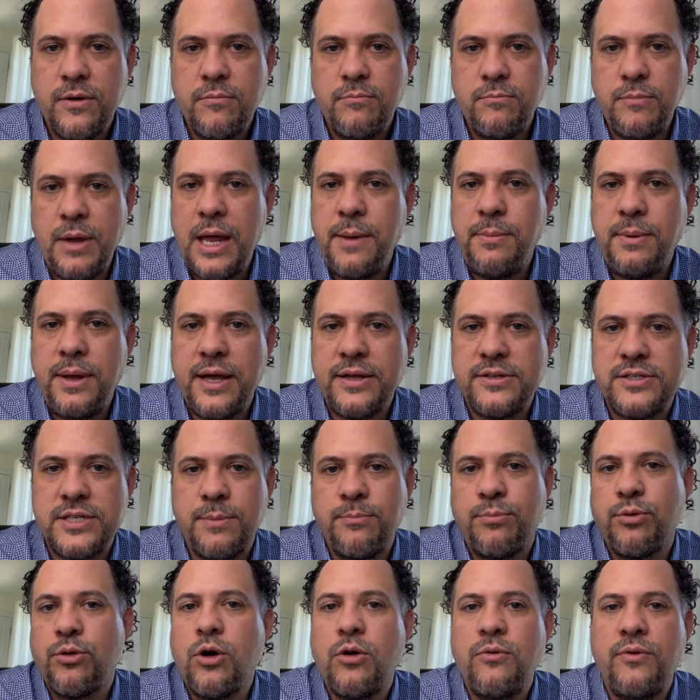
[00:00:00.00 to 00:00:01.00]
Maybe it's
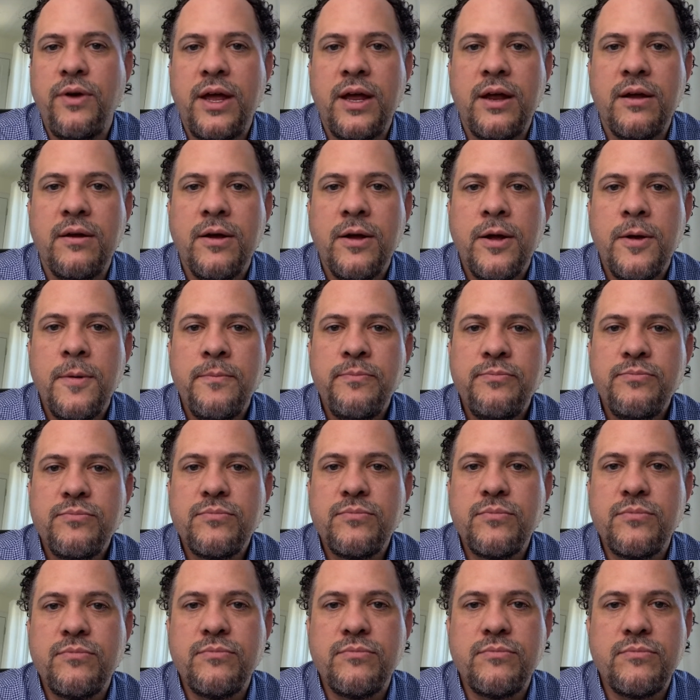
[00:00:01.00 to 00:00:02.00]
improving
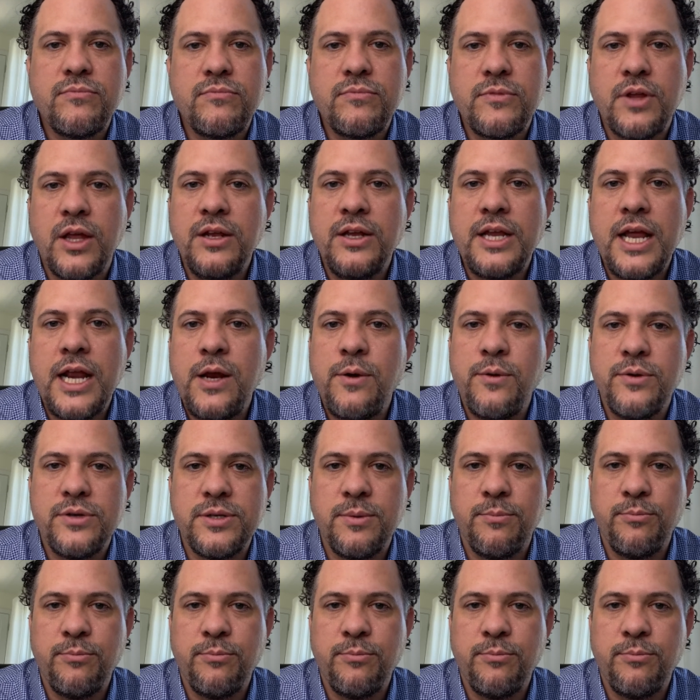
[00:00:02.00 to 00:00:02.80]
continuous